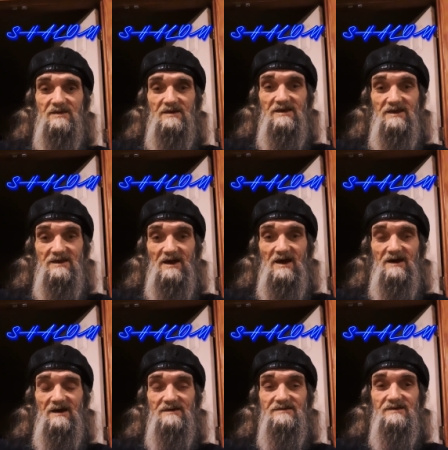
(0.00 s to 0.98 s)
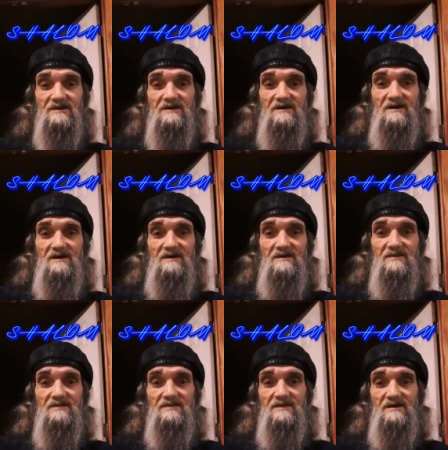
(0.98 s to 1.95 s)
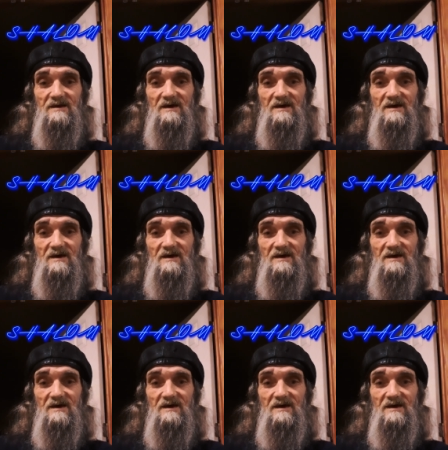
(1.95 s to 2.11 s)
and He has, that